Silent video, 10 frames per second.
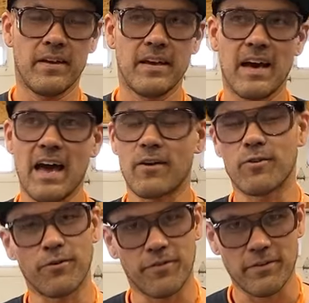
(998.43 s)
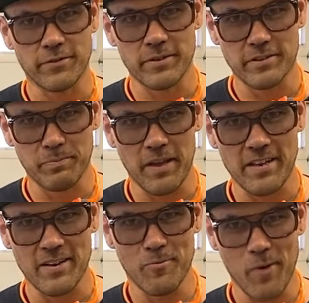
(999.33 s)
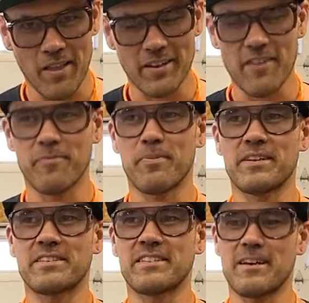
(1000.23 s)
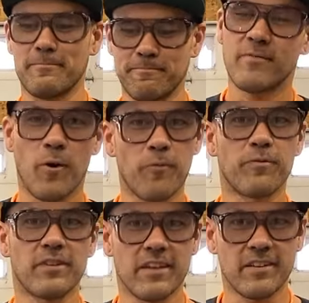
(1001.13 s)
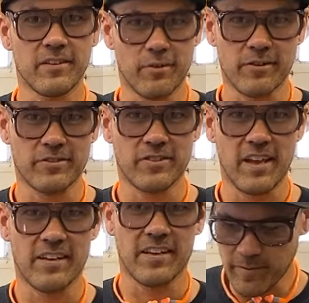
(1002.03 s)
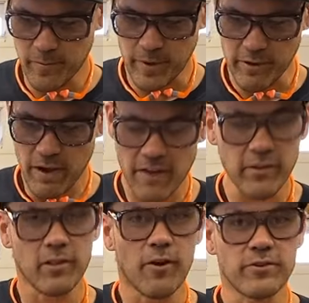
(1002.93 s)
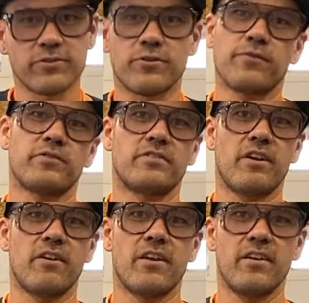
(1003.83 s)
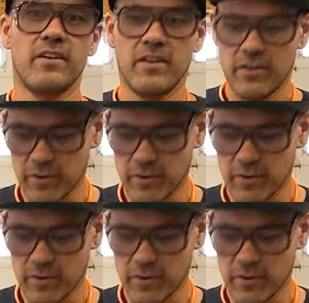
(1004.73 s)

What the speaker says: I don't know if I've explained it well enough, but hopefully you understand. When you have a large surface area, you're